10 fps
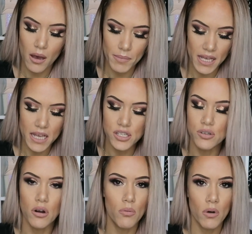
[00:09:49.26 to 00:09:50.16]
in case
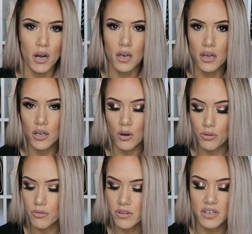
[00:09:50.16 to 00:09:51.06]
you don't want to go
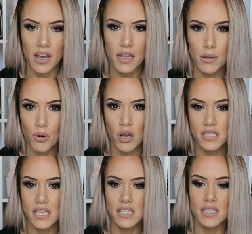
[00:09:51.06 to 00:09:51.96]
through the dyeing
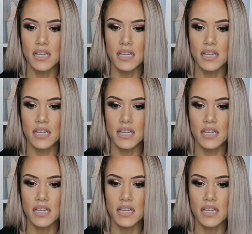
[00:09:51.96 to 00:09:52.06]
process.